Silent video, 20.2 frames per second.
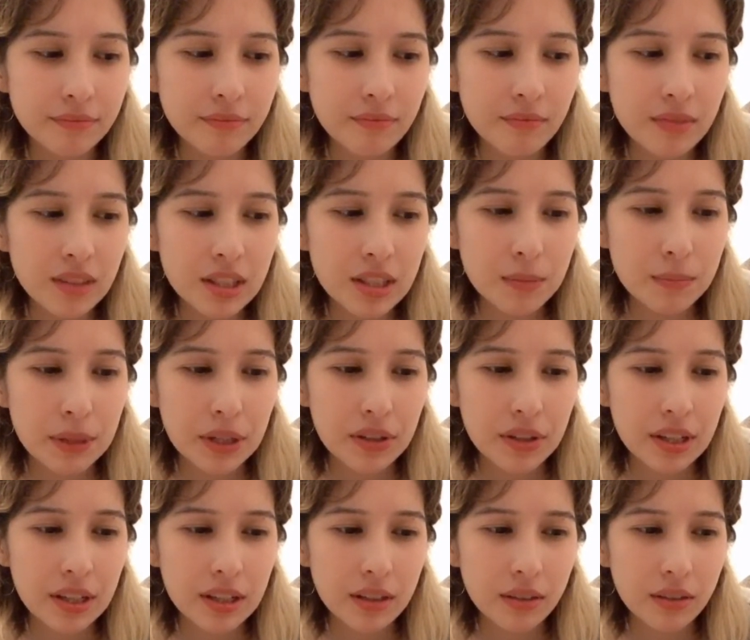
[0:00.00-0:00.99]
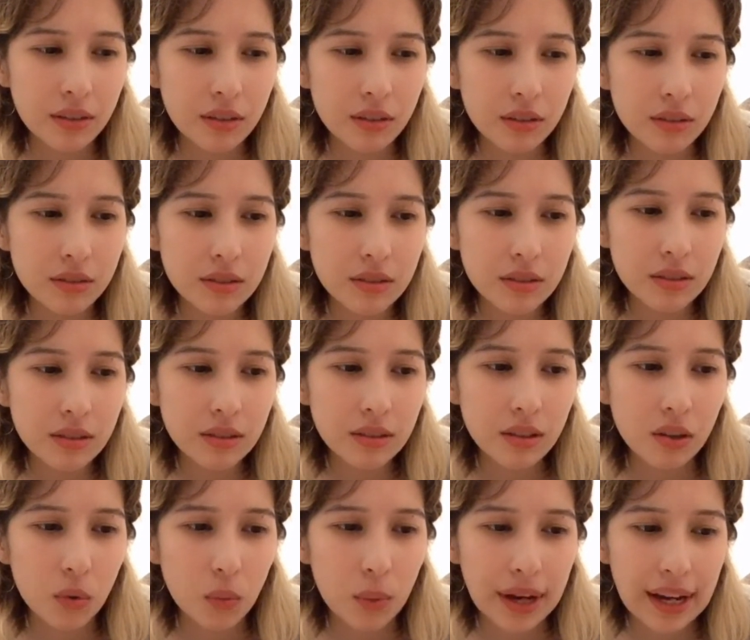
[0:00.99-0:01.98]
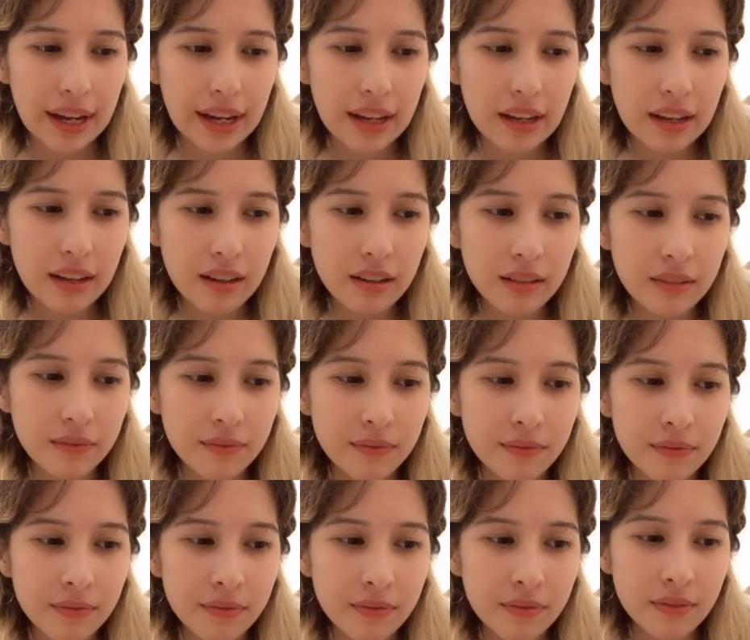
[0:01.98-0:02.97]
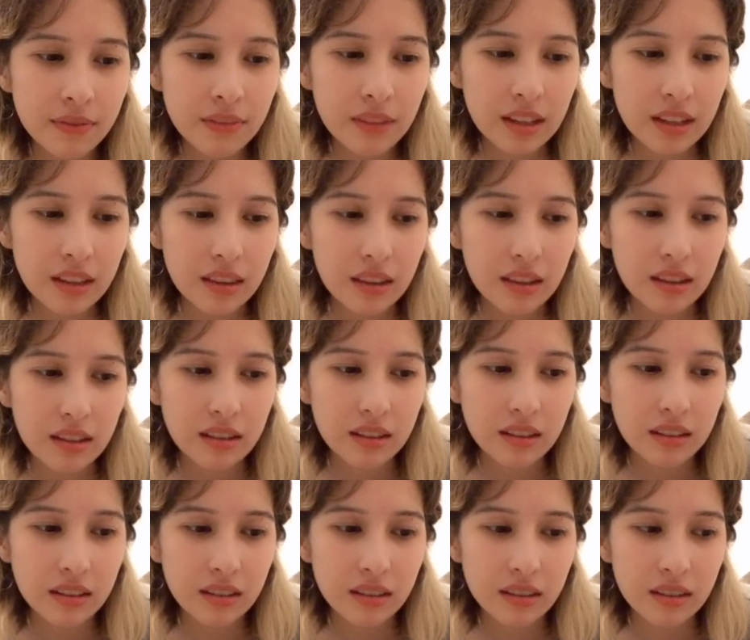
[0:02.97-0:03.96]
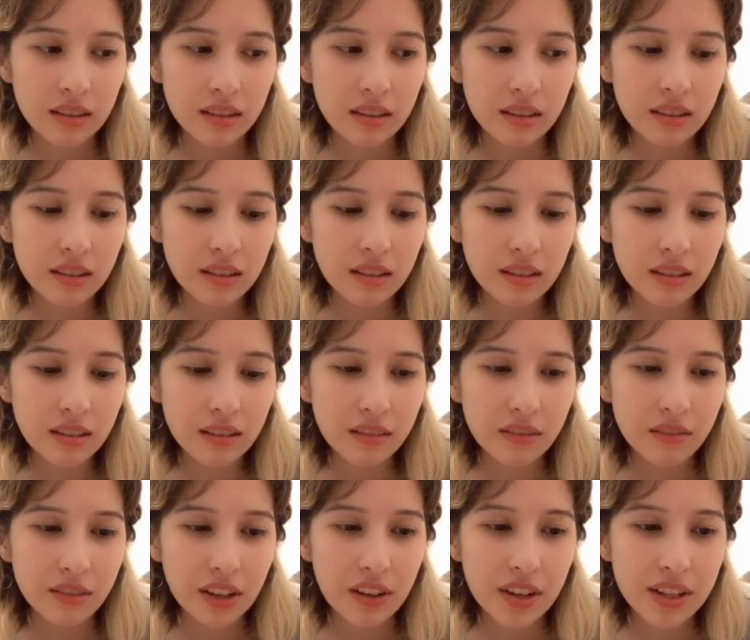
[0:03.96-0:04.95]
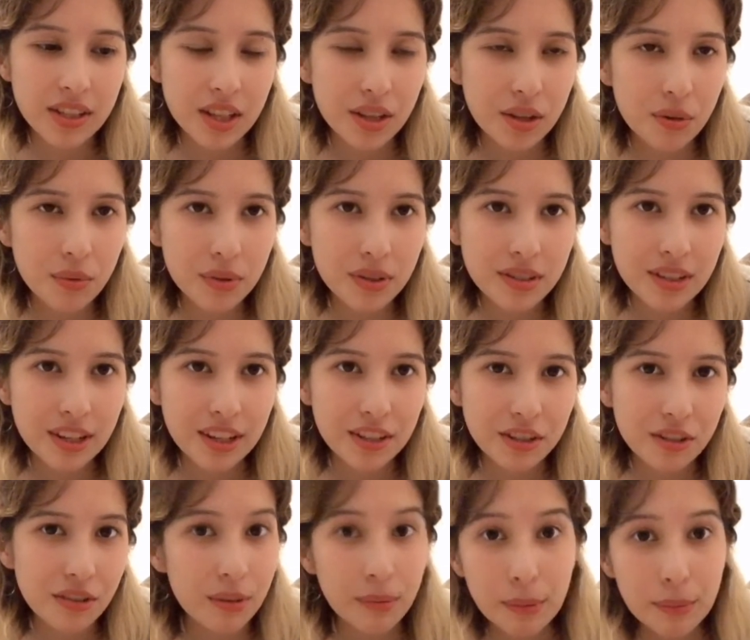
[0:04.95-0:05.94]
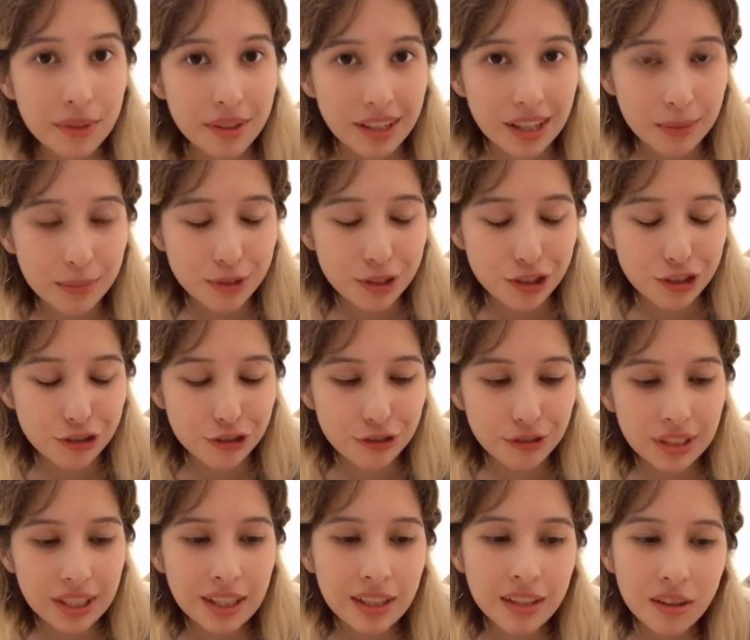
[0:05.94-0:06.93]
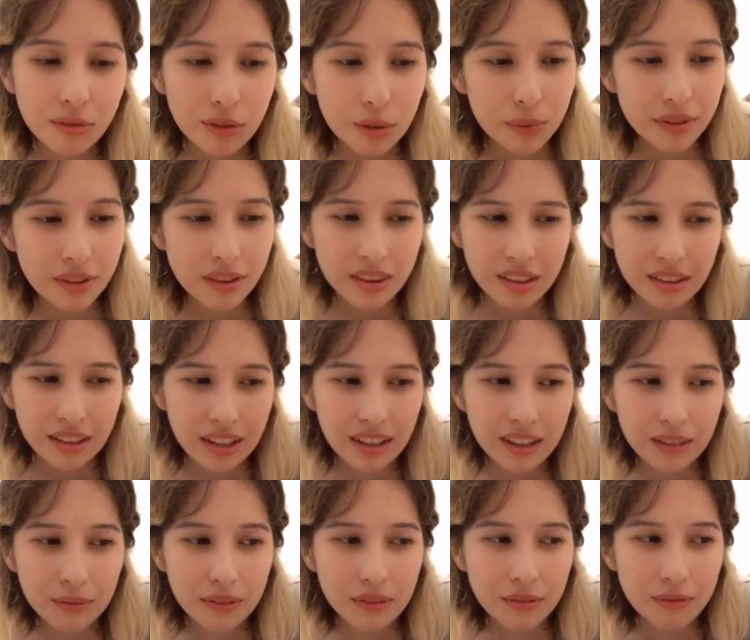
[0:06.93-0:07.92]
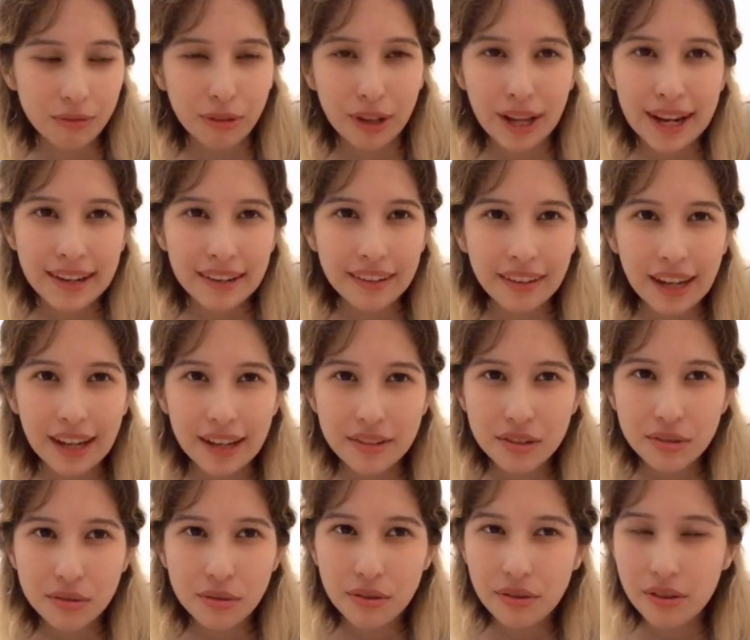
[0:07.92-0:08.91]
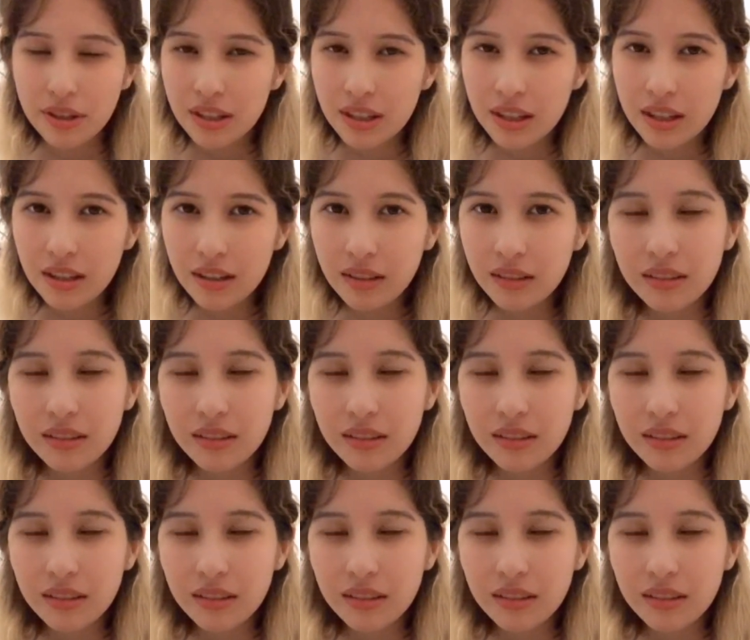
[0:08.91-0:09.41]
Spirited Away, and then various other ones that I don't remember the name too. One with the flying castle thingy.